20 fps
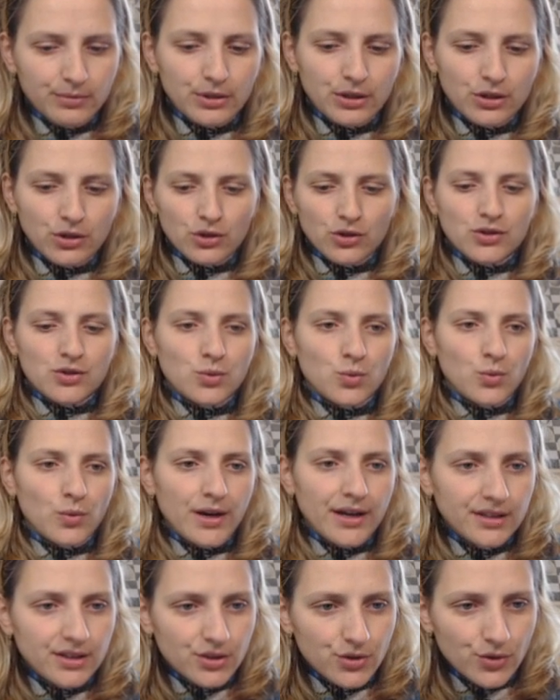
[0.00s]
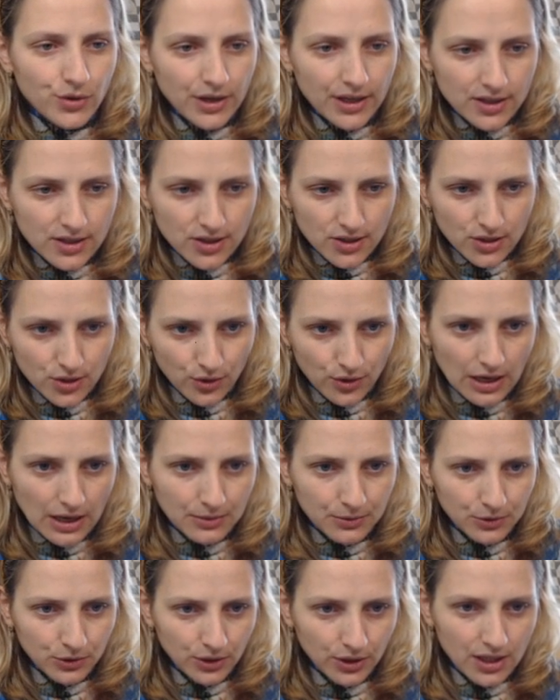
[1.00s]
because white threats to come
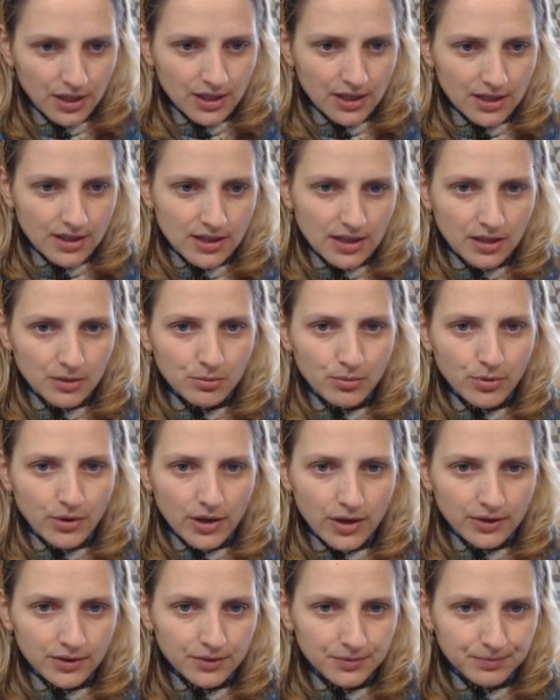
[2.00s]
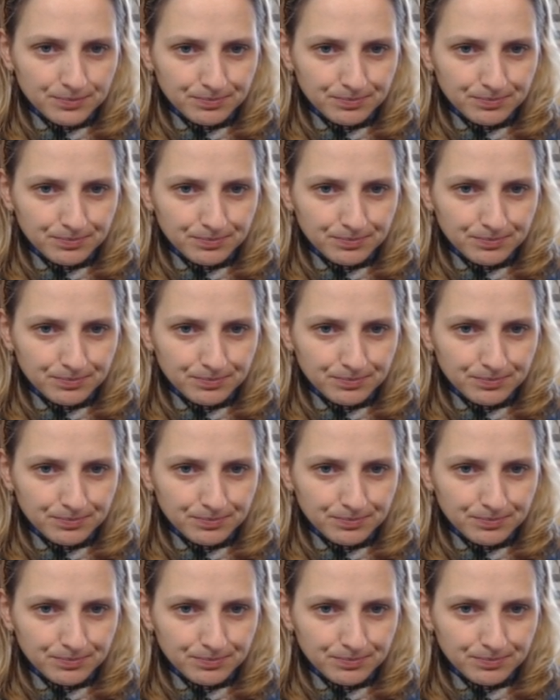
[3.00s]
on the king side part.